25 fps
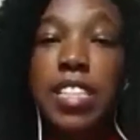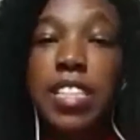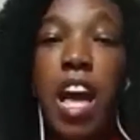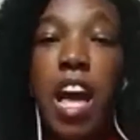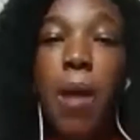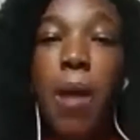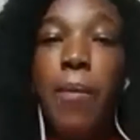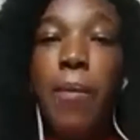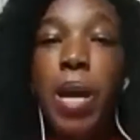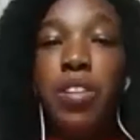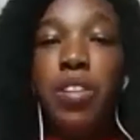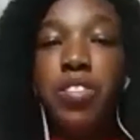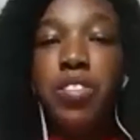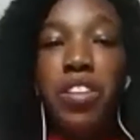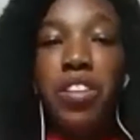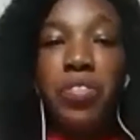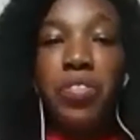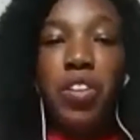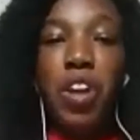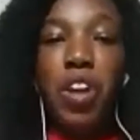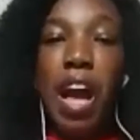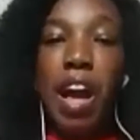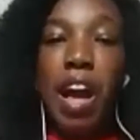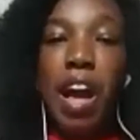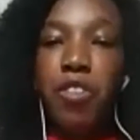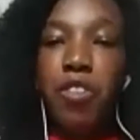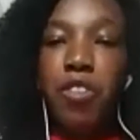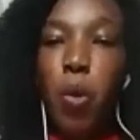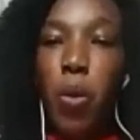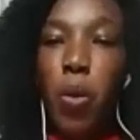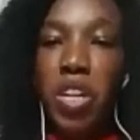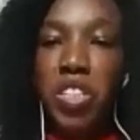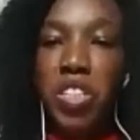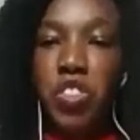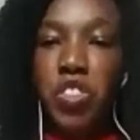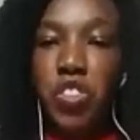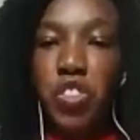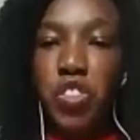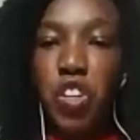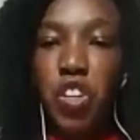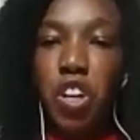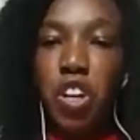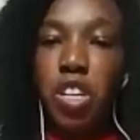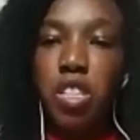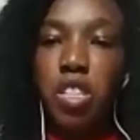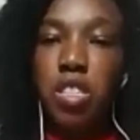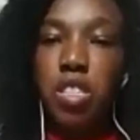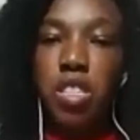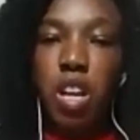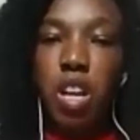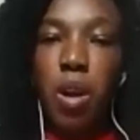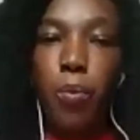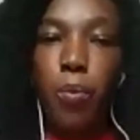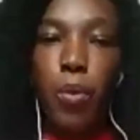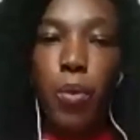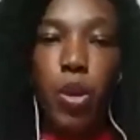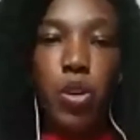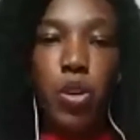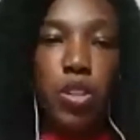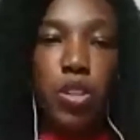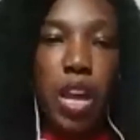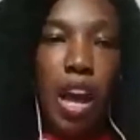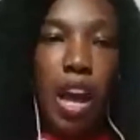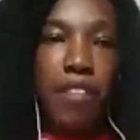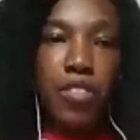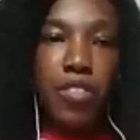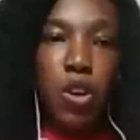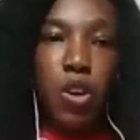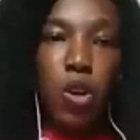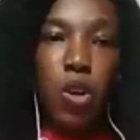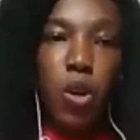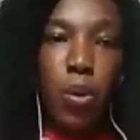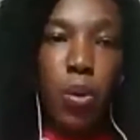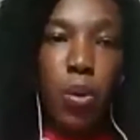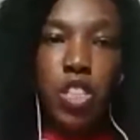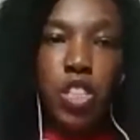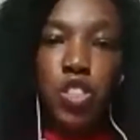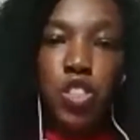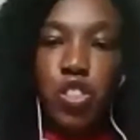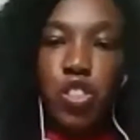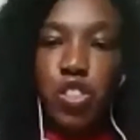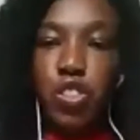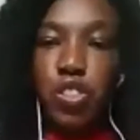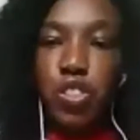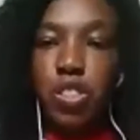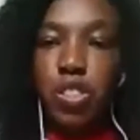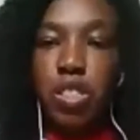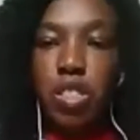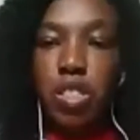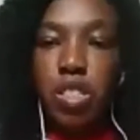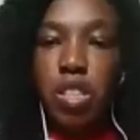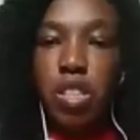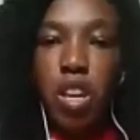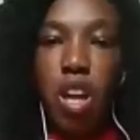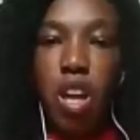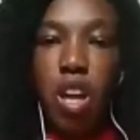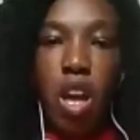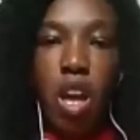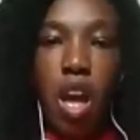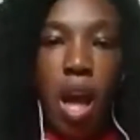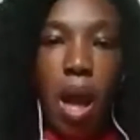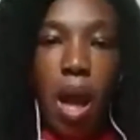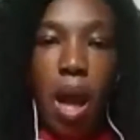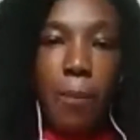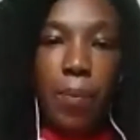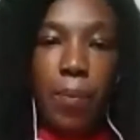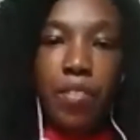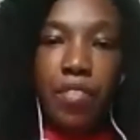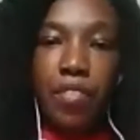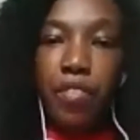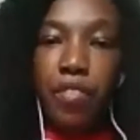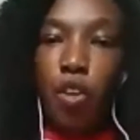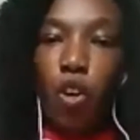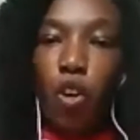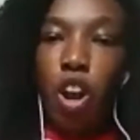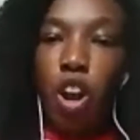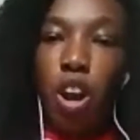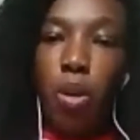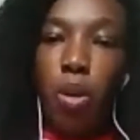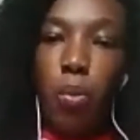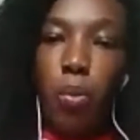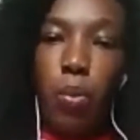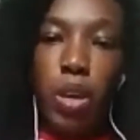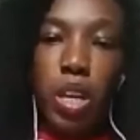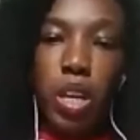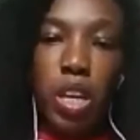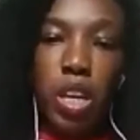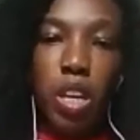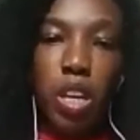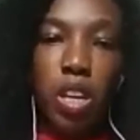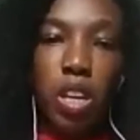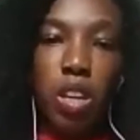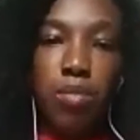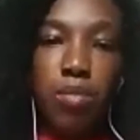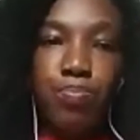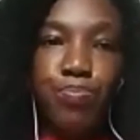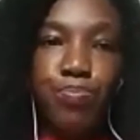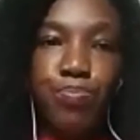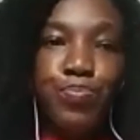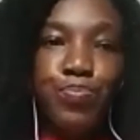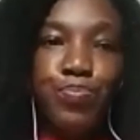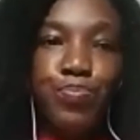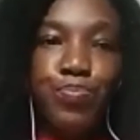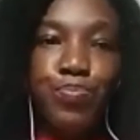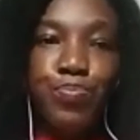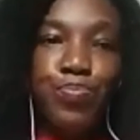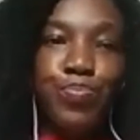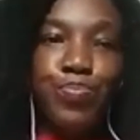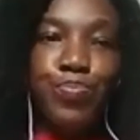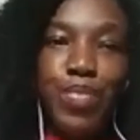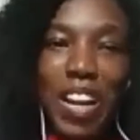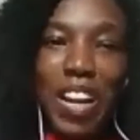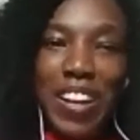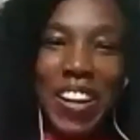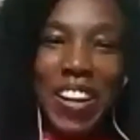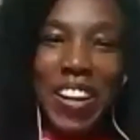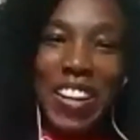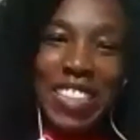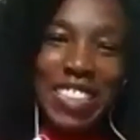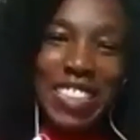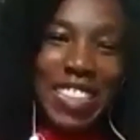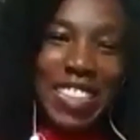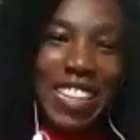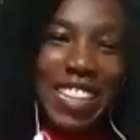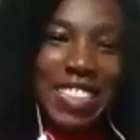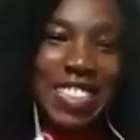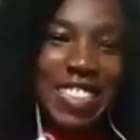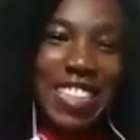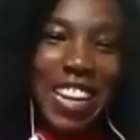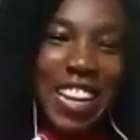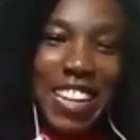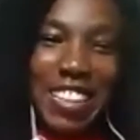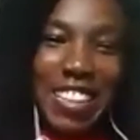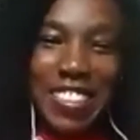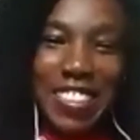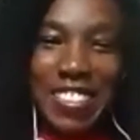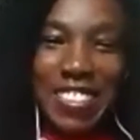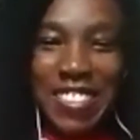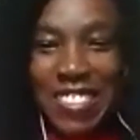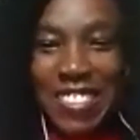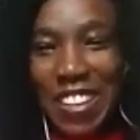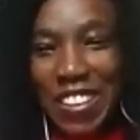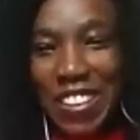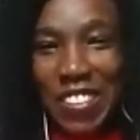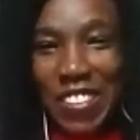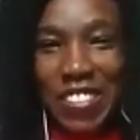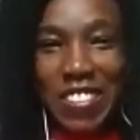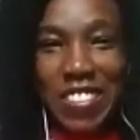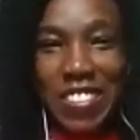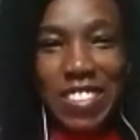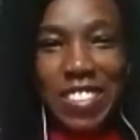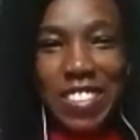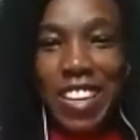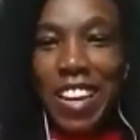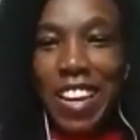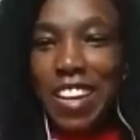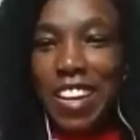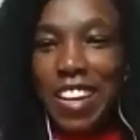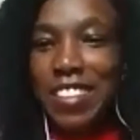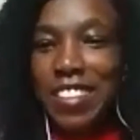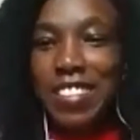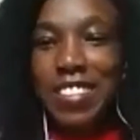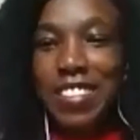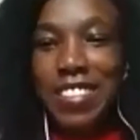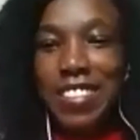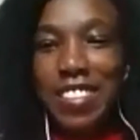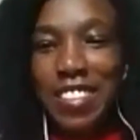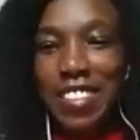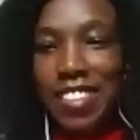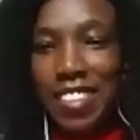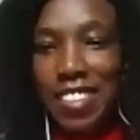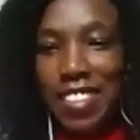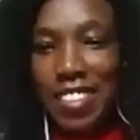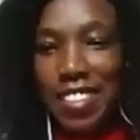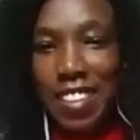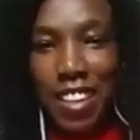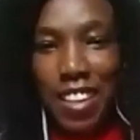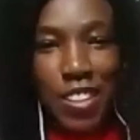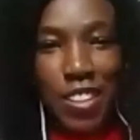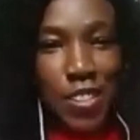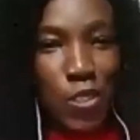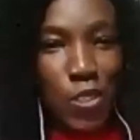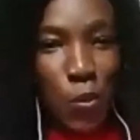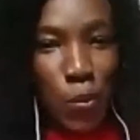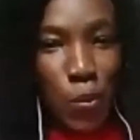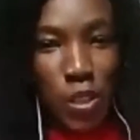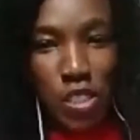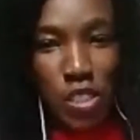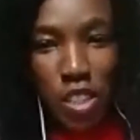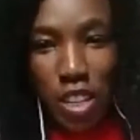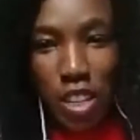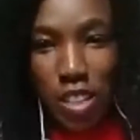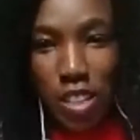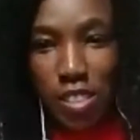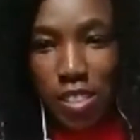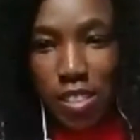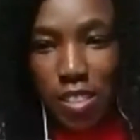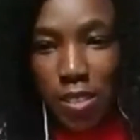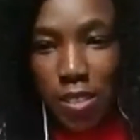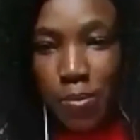I don't know if you have questions. We could have your questions before we call it a day. So yeah, thank you so much, guys.